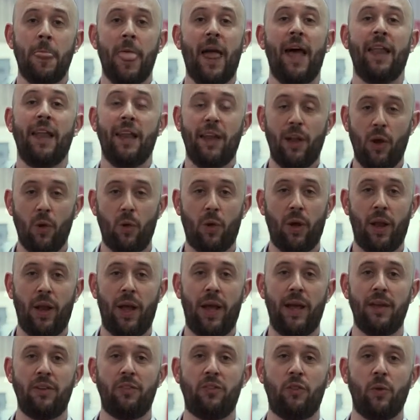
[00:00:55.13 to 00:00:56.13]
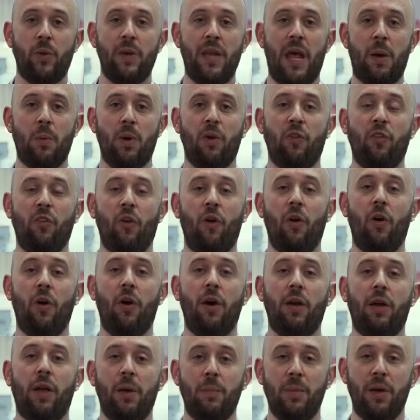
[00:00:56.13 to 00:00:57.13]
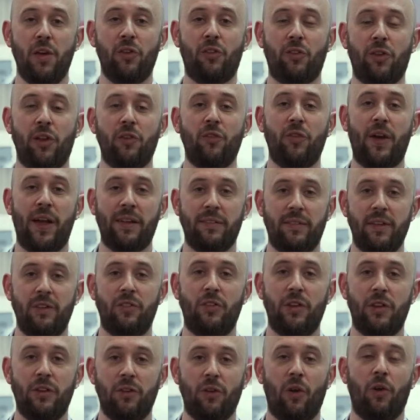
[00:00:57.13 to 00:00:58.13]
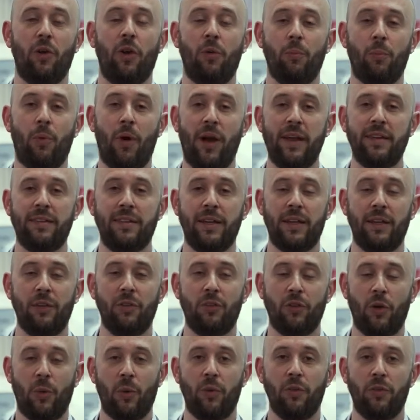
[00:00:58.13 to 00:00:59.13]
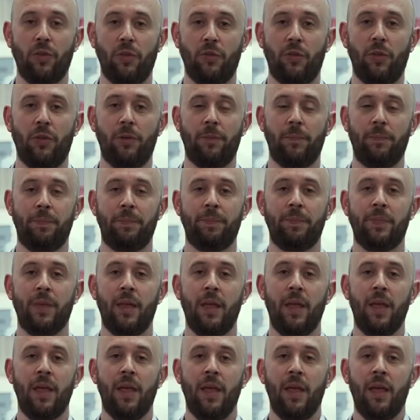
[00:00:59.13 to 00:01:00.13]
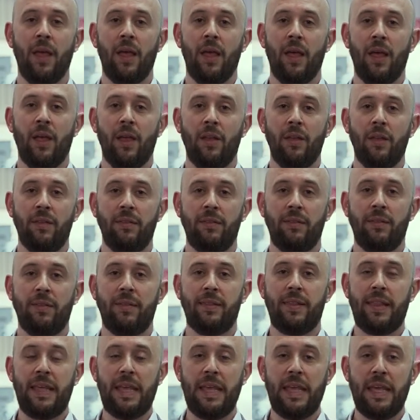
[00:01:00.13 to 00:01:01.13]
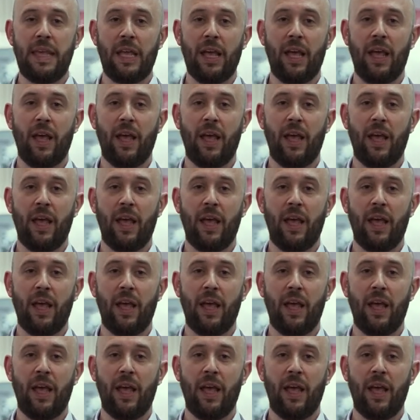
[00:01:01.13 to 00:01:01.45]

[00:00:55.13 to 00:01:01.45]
and then localize to a network for commercial advantages on, on pricing and so on and so forth. The